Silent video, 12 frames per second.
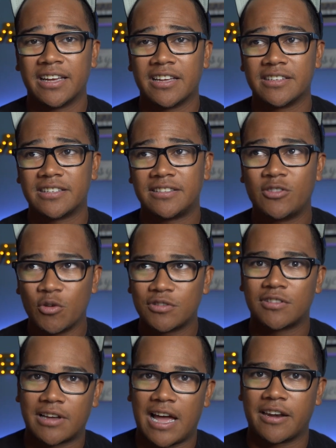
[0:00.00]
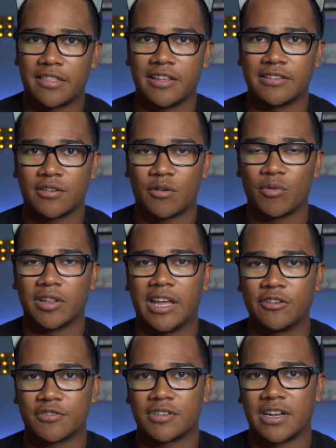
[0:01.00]
because those are the kind of things that are really
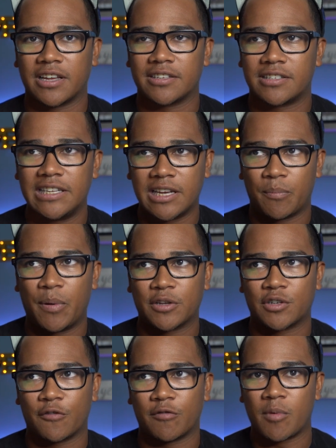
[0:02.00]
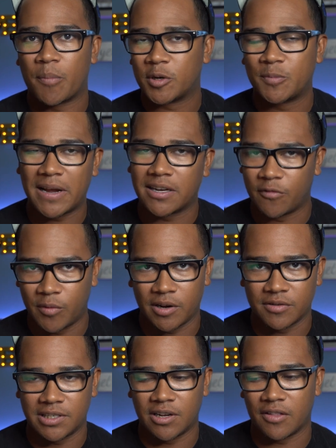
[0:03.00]
interesting, is seeing a picture from a perspective we
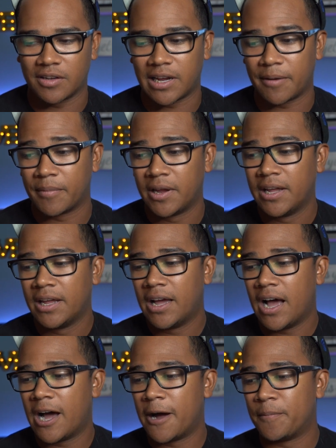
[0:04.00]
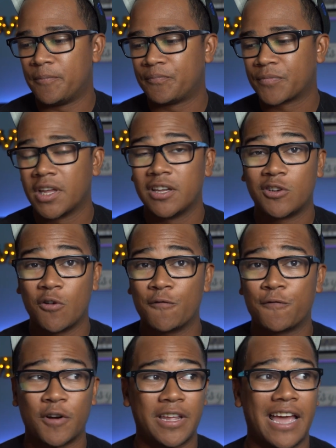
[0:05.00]
don't see all the time. Don't
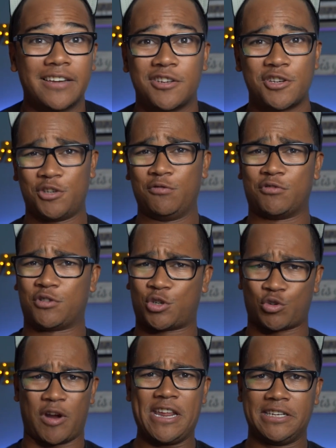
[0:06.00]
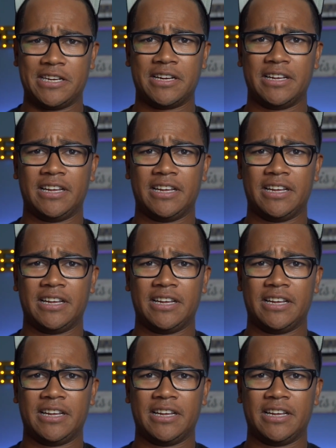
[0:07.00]
forget to shoot straight.